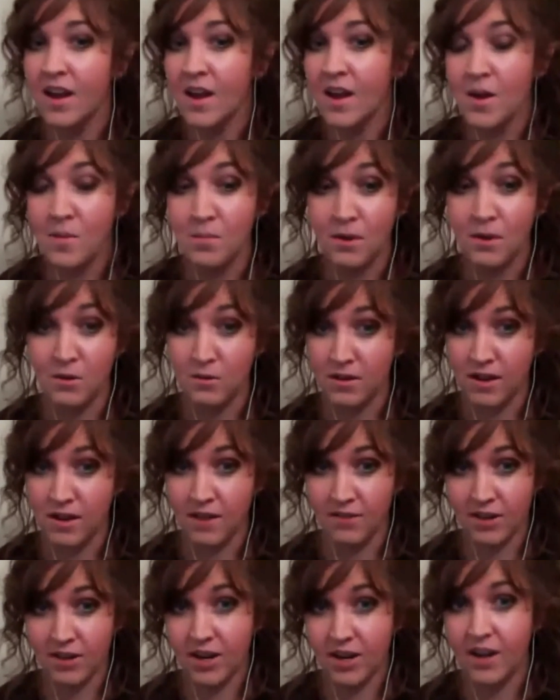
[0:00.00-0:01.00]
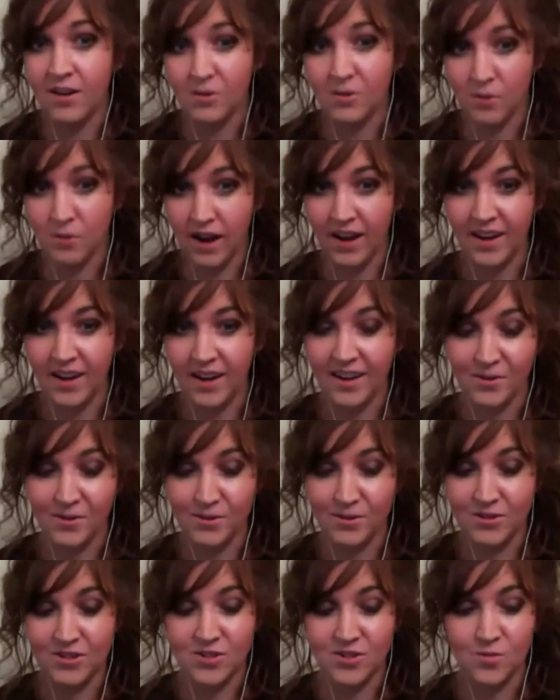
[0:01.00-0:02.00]
but it would never cut away. It
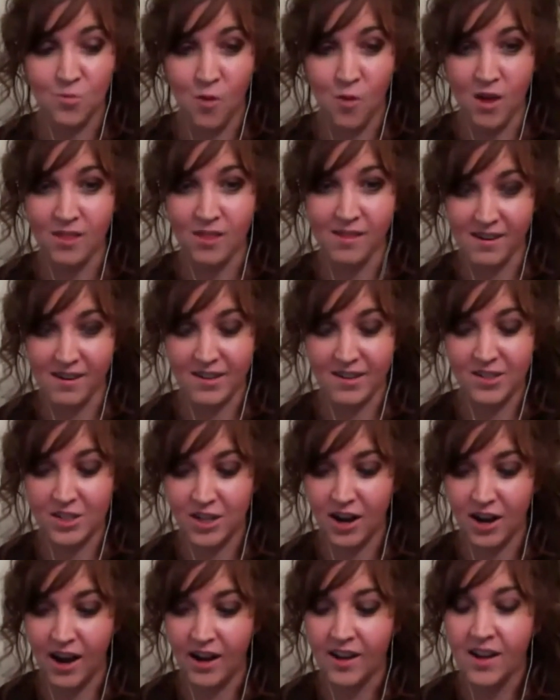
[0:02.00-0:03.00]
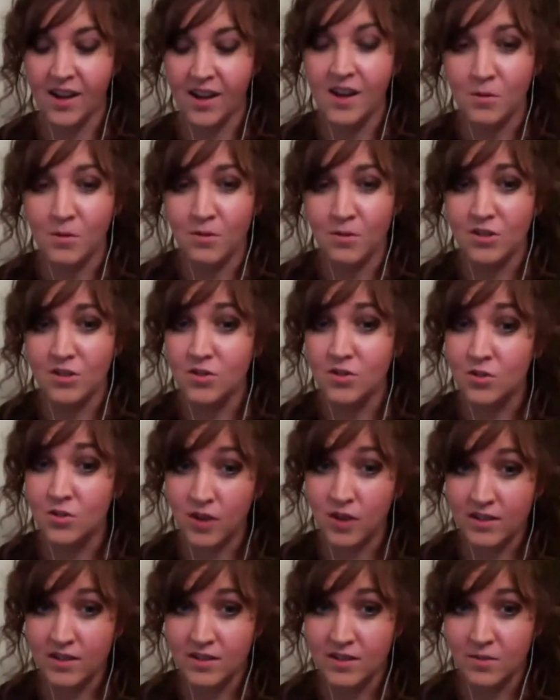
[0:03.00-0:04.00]
was just one long shot, which is
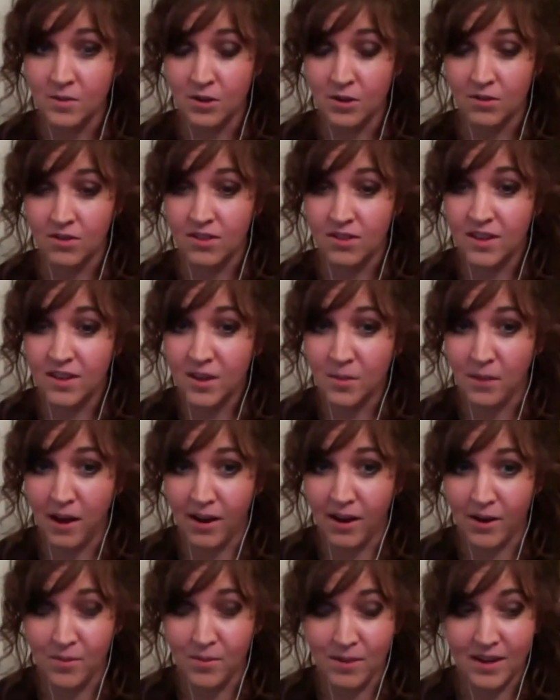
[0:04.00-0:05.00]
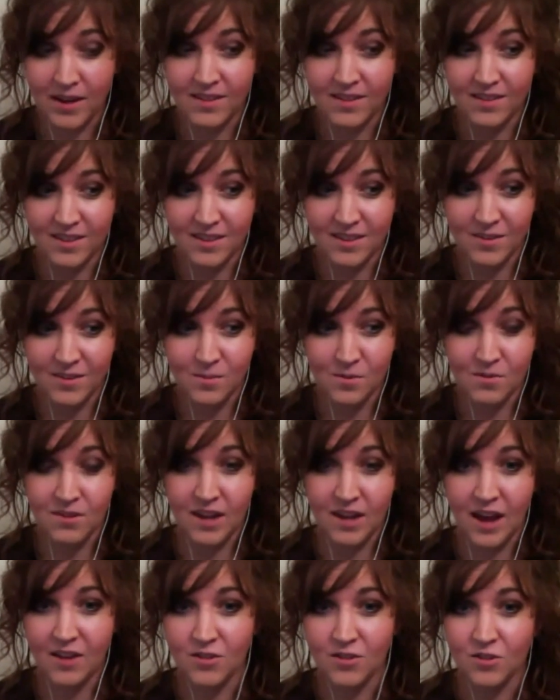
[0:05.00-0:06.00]
crazy when you think about it, because this movie
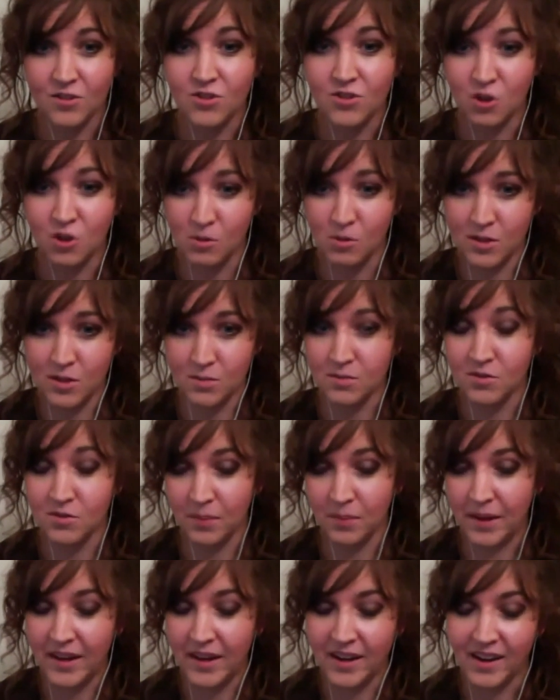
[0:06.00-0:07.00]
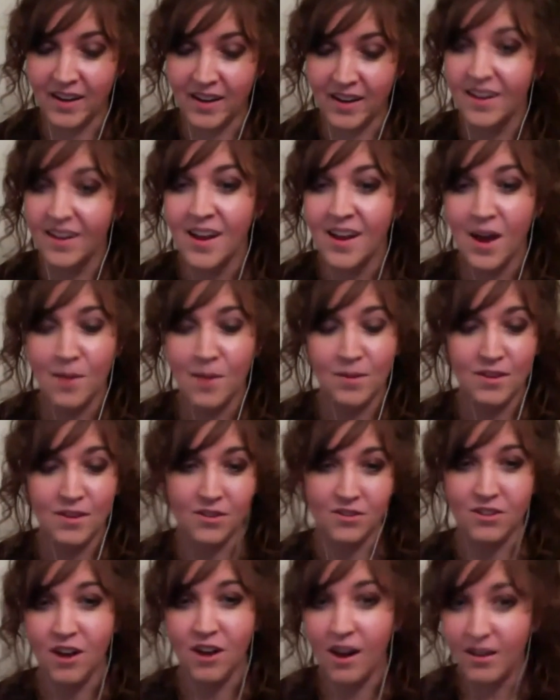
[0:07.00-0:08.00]
has so much movement in it. I mean,
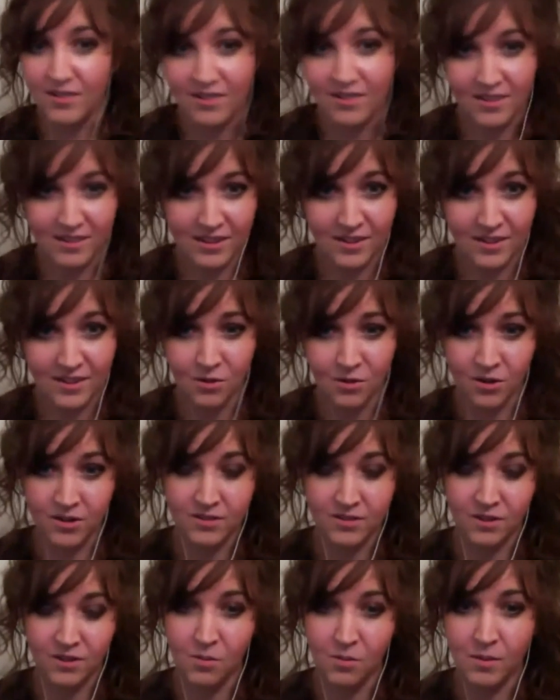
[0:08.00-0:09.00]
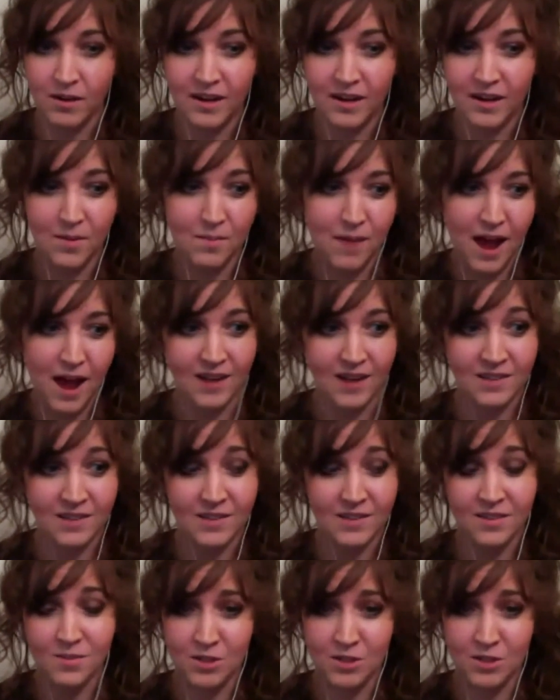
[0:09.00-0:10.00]
there's constantly doors opening and
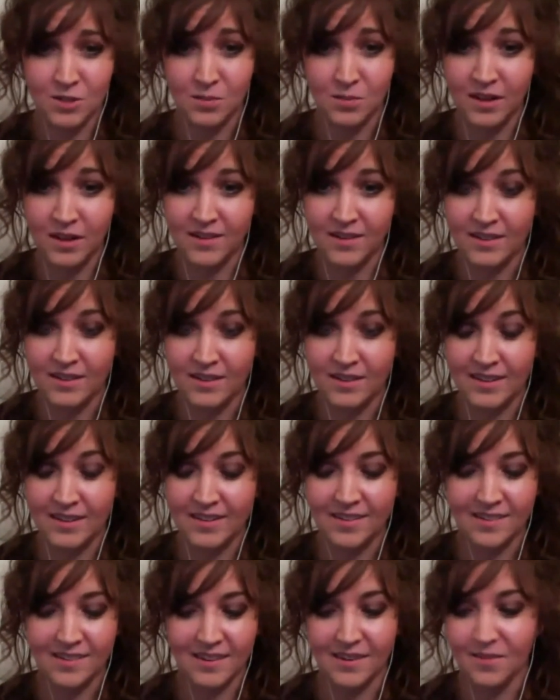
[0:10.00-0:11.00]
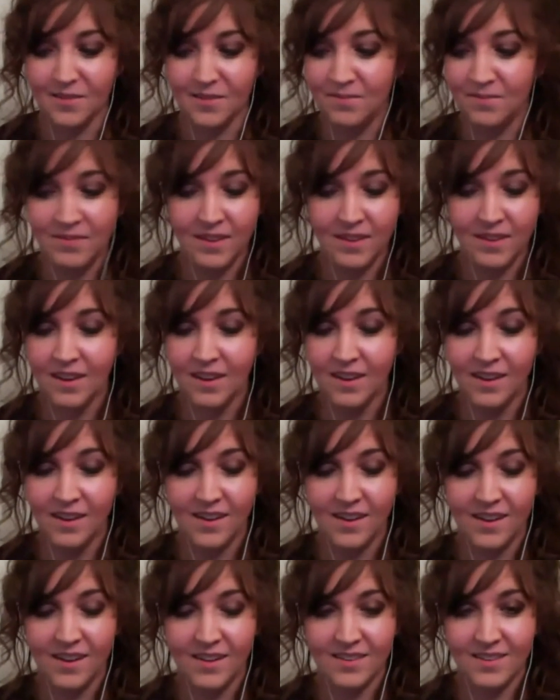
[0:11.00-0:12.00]
bags switching places, and
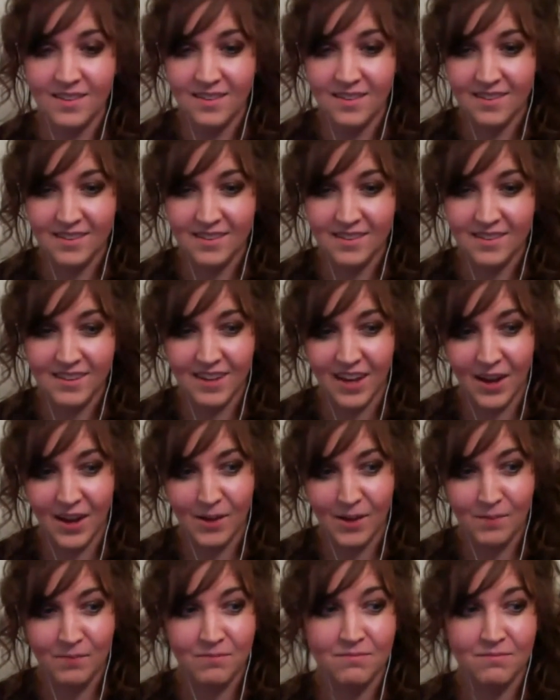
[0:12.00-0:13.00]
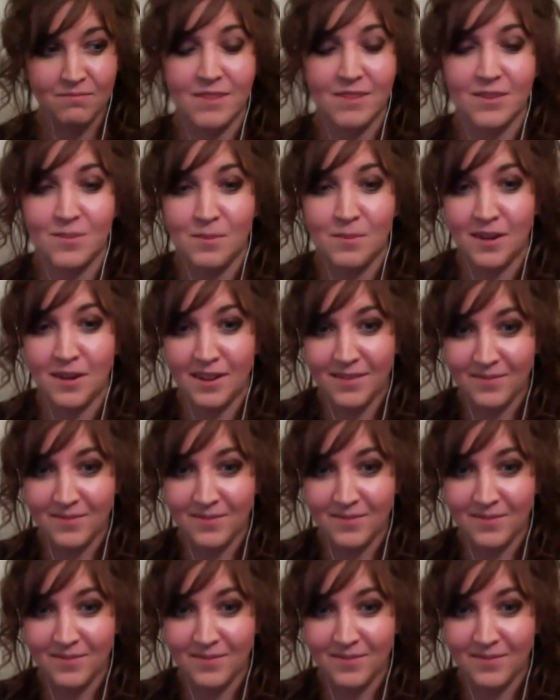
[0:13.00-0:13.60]
it's pretty